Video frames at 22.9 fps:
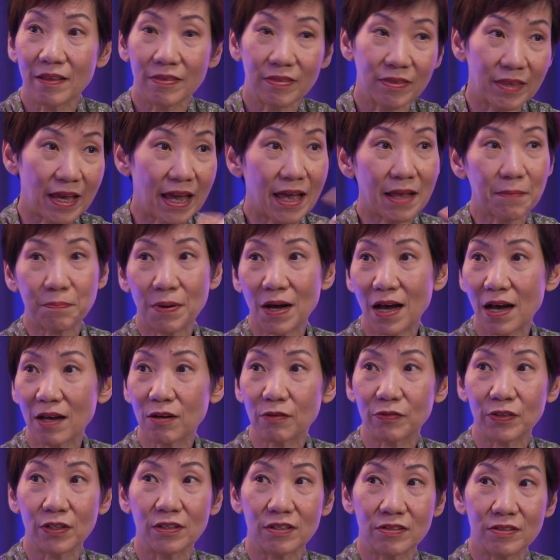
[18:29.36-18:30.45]
that part
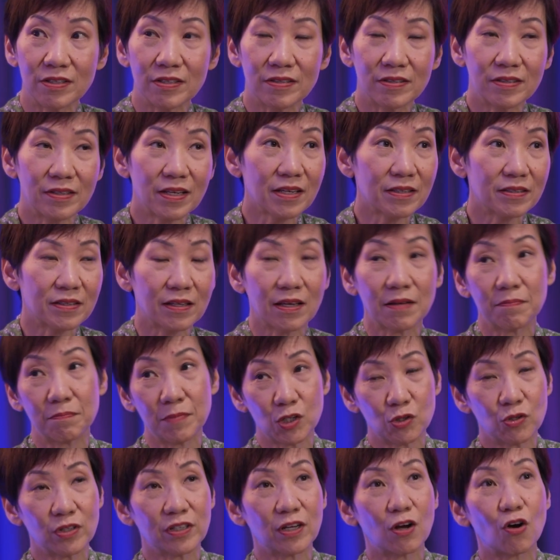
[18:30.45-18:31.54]
of the logistics and make
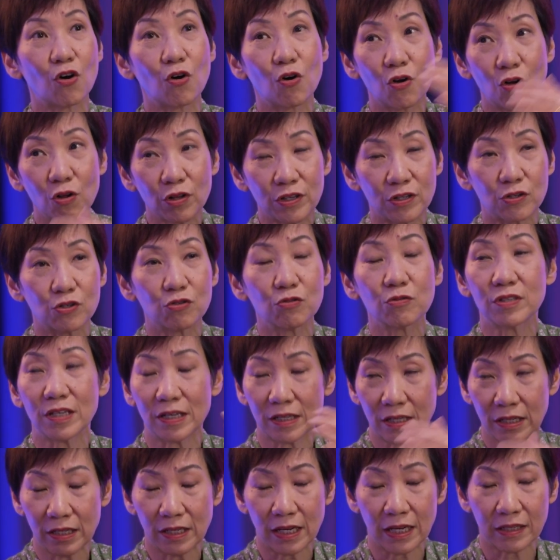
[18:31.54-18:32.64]
sure that all the shoes are
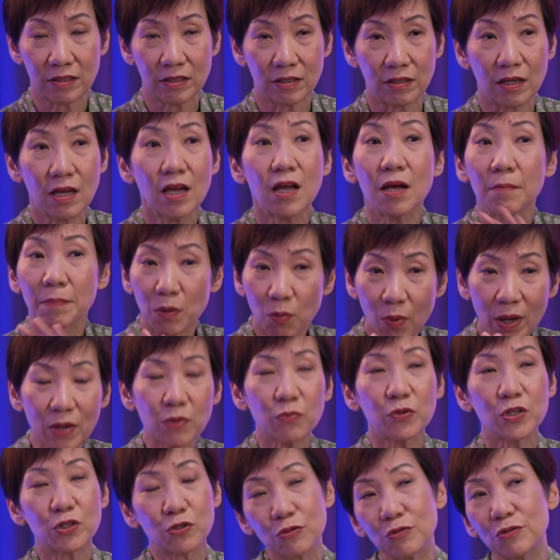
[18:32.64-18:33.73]
collected. But what
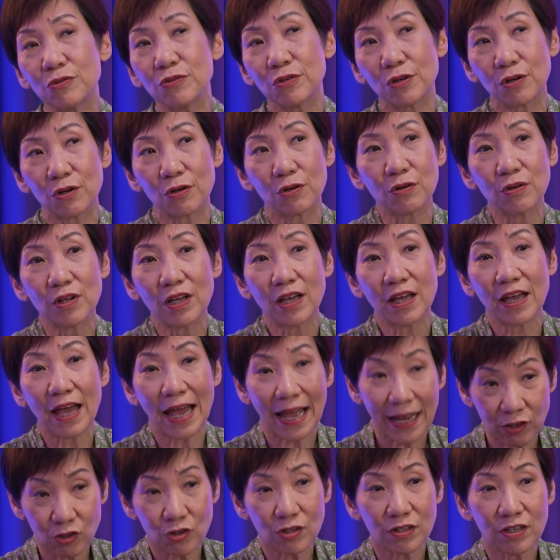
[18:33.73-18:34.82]
we do know
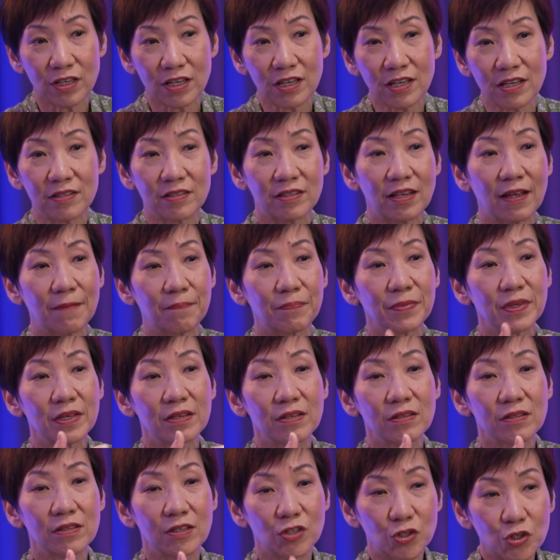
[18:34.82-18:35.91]
actually is that
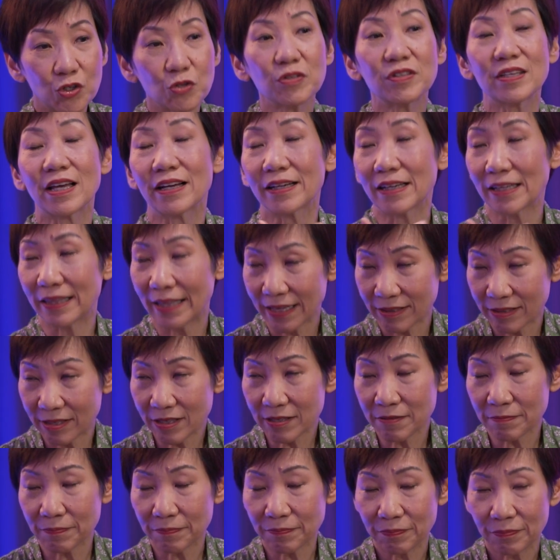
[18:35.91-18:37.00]
the shoes that are
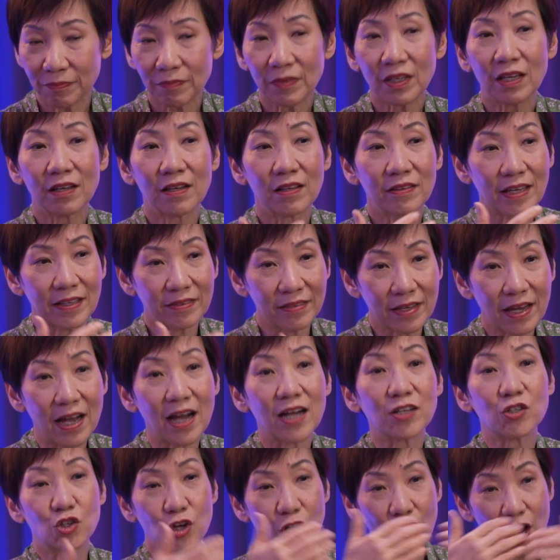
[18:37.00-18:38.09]
collected, that they are
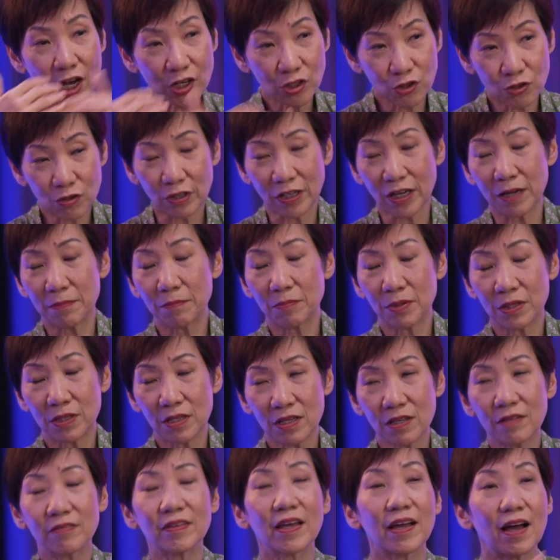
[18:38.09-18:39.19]
charged to the
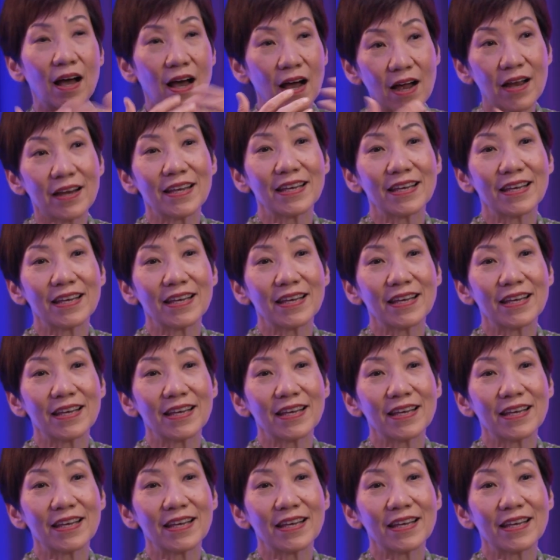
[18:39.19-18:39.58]
company, they are